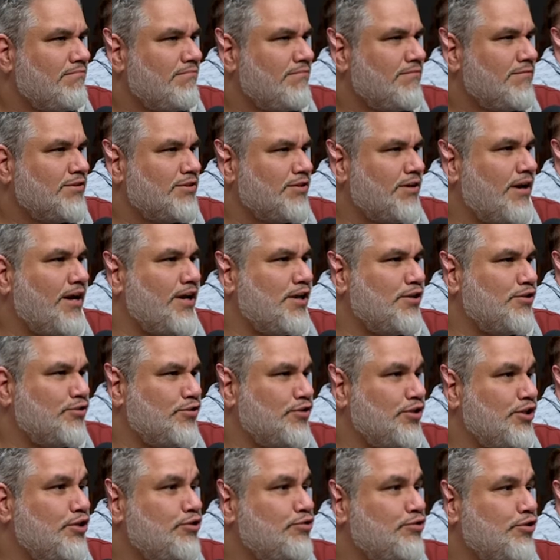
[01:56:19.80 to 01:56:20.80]
So now you drew
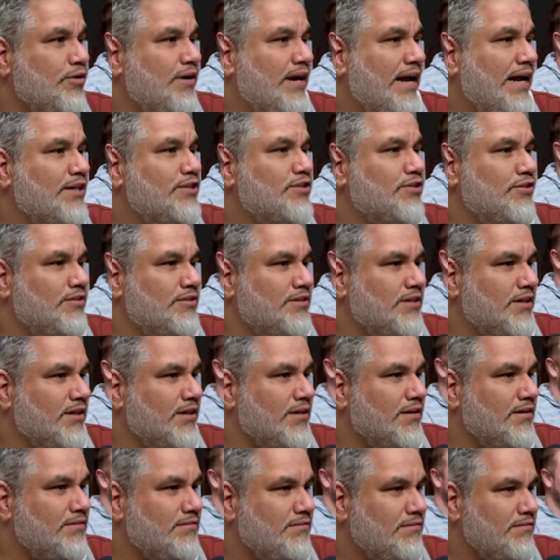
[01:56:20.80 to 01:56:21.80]
you drew an answer
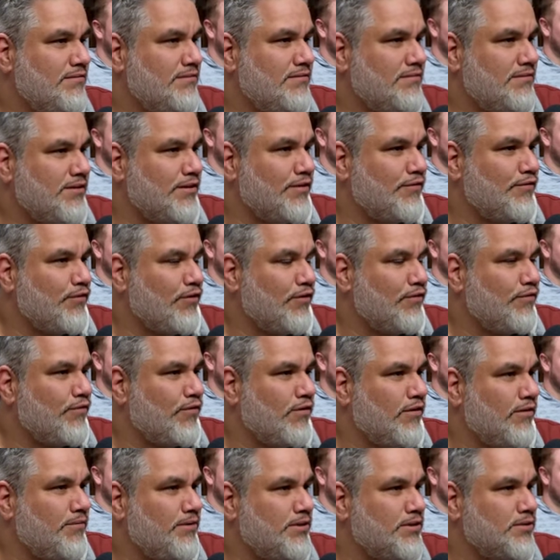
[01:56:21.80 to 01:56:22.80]
to to the four
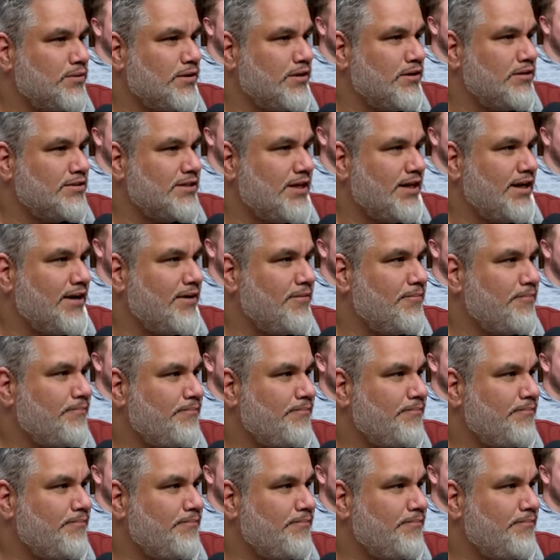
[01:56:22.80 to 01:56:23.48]
four is what you're saying.